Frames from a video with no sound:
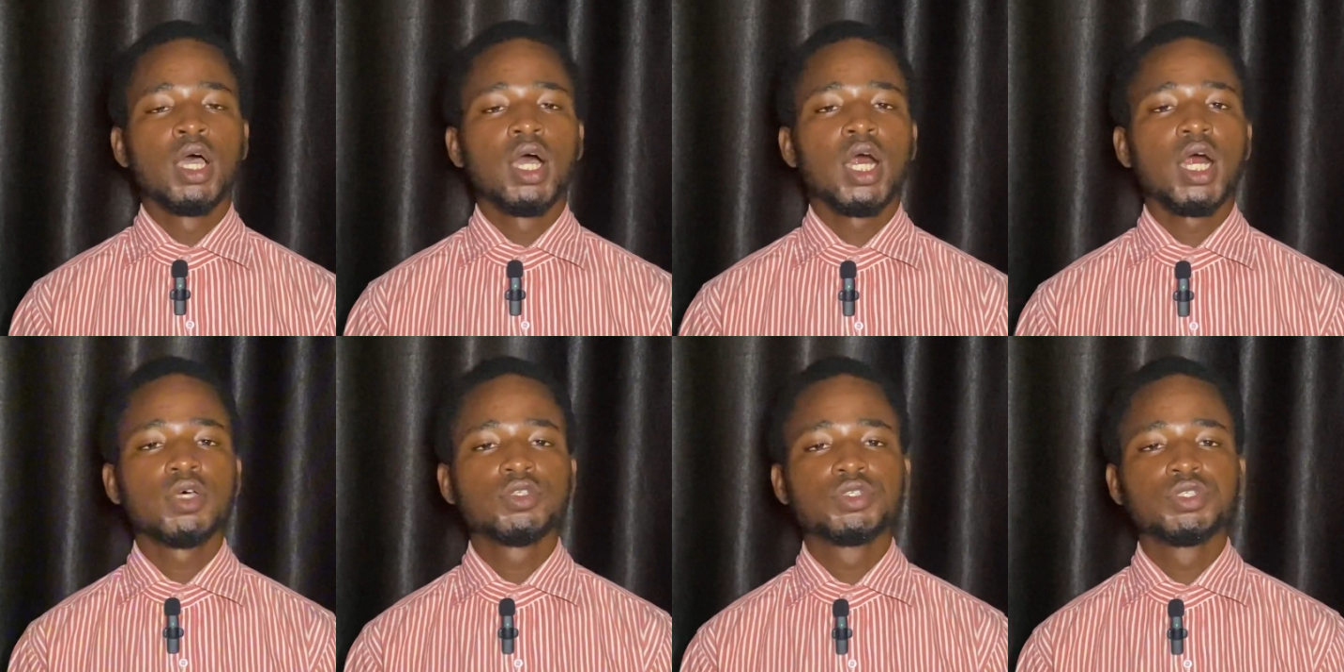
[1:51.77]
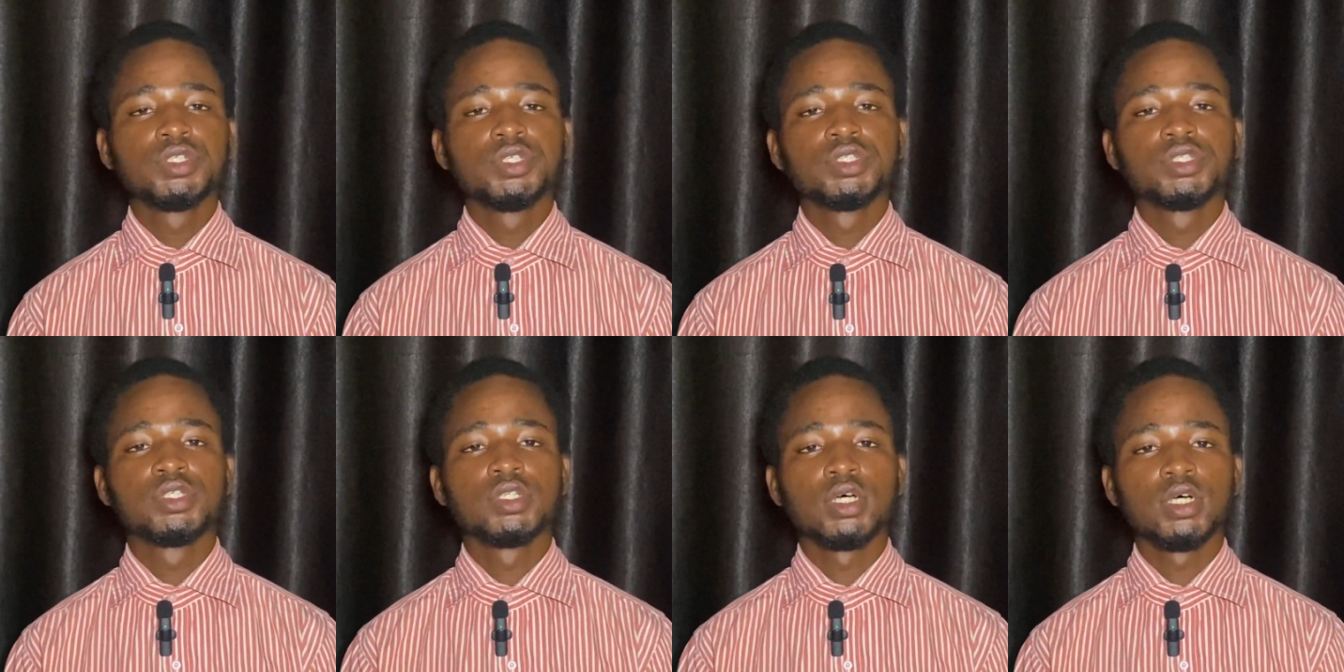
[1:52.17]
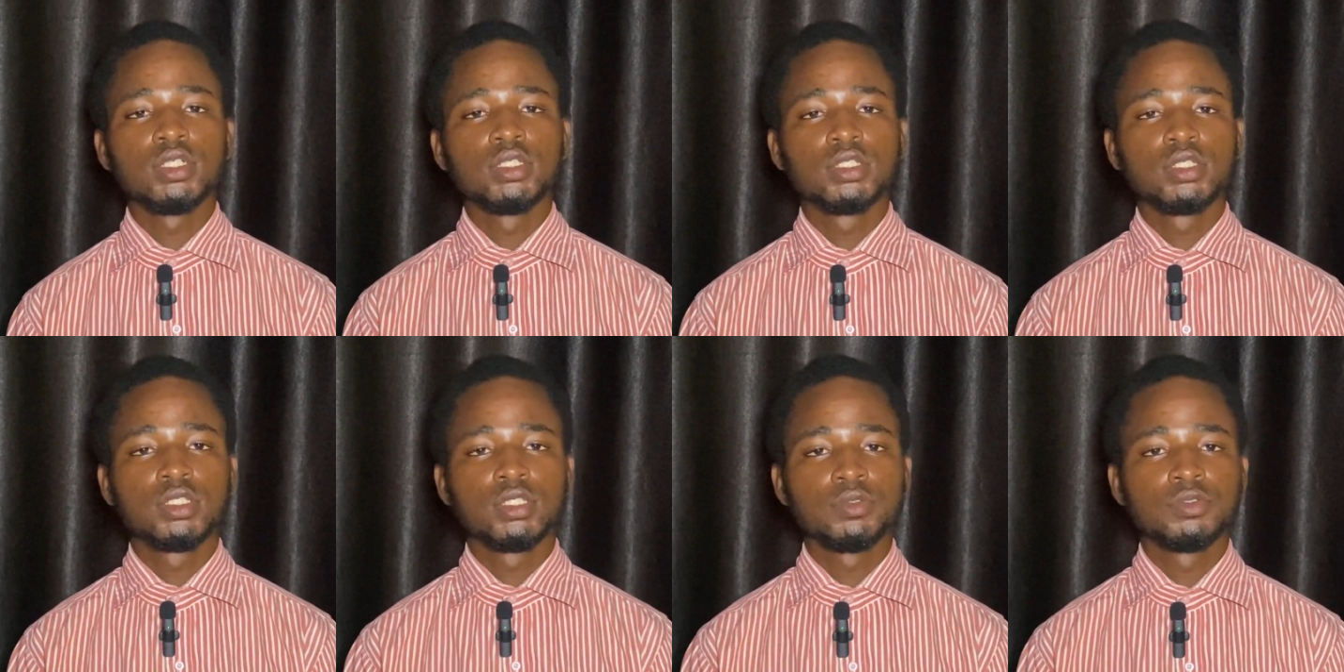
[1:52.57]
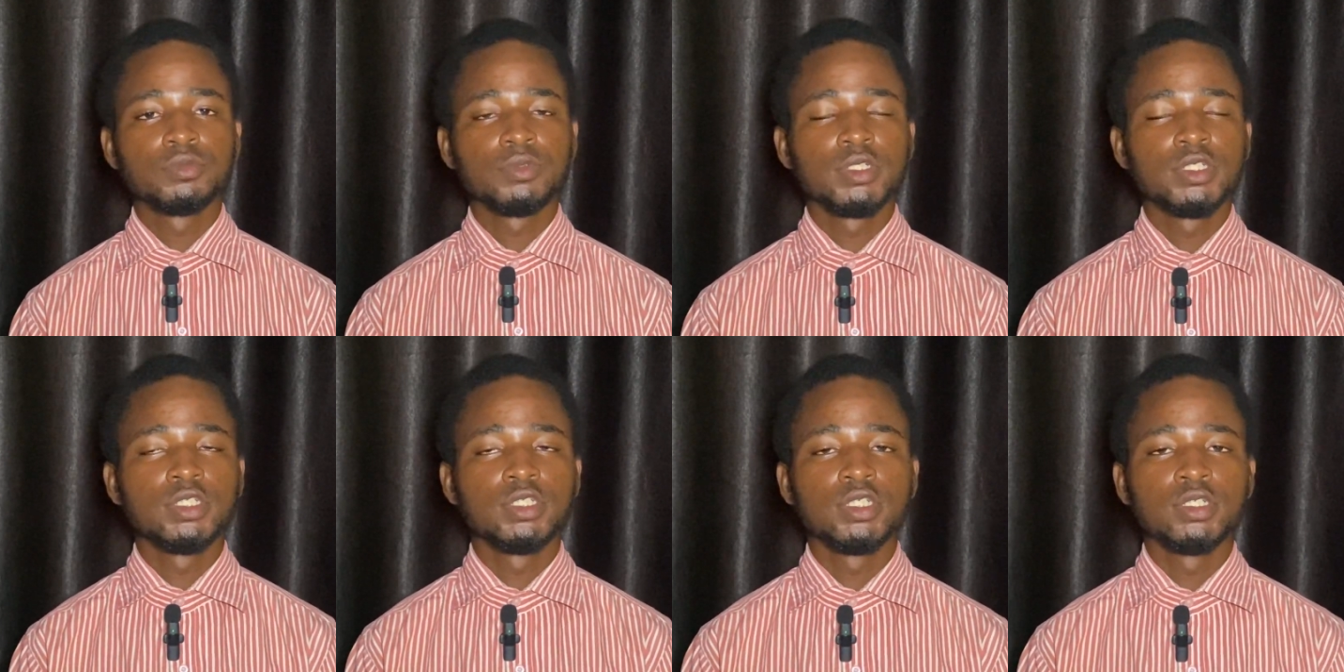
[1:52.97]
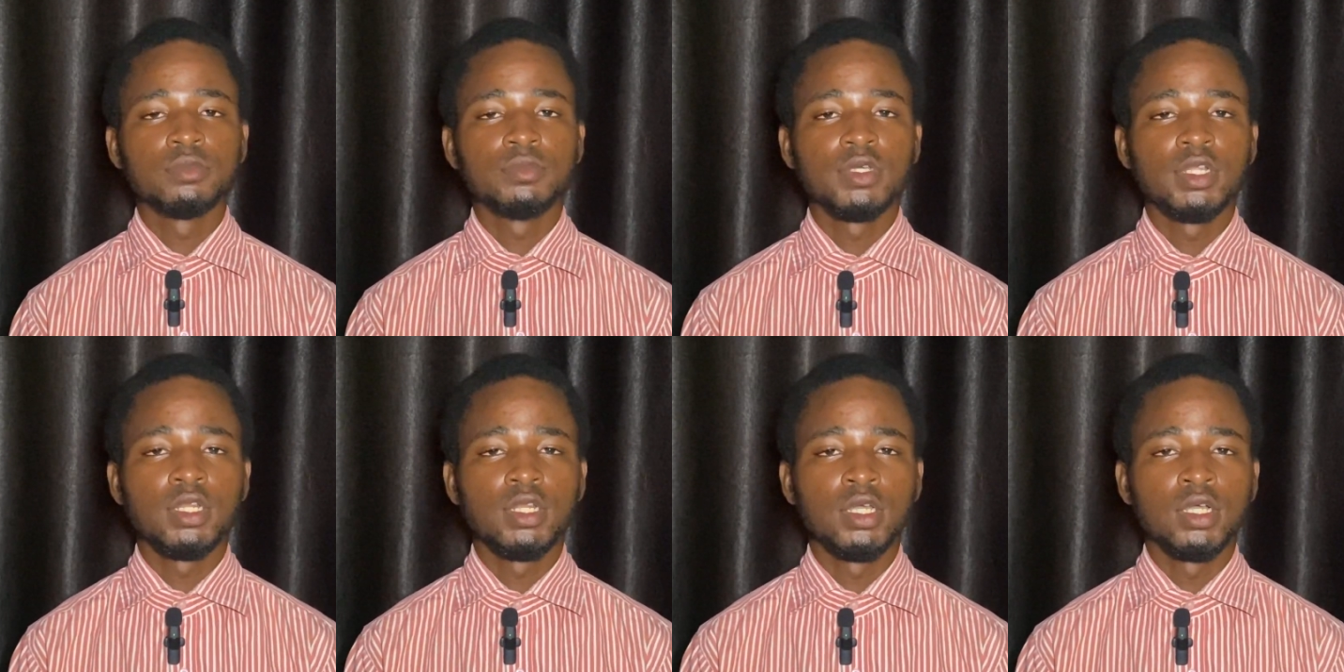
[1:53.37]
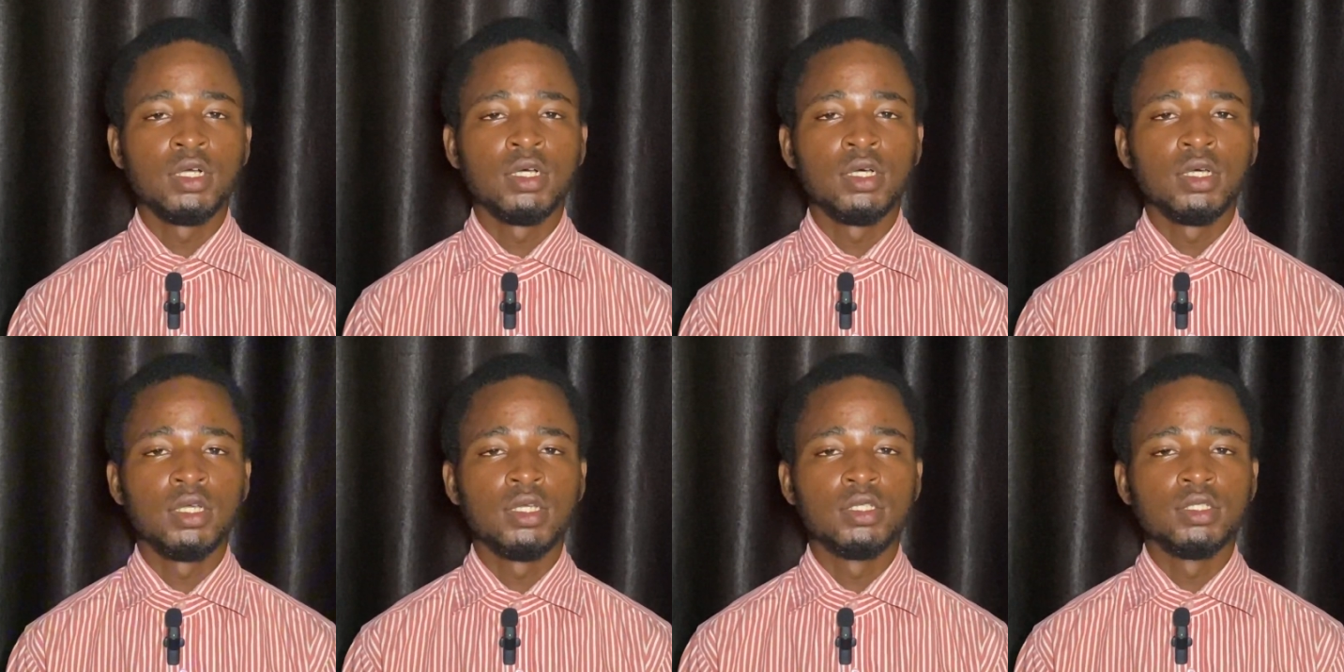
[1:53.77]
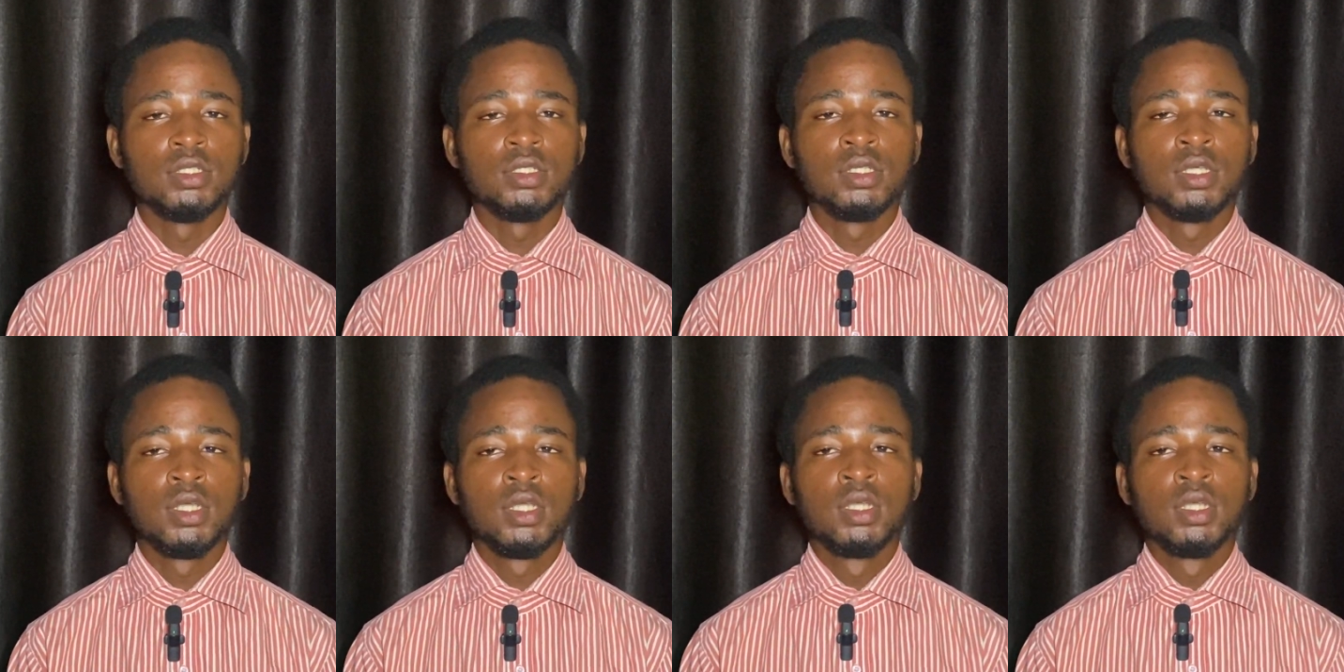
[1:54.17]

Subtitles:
I have students that came to my DM earlier and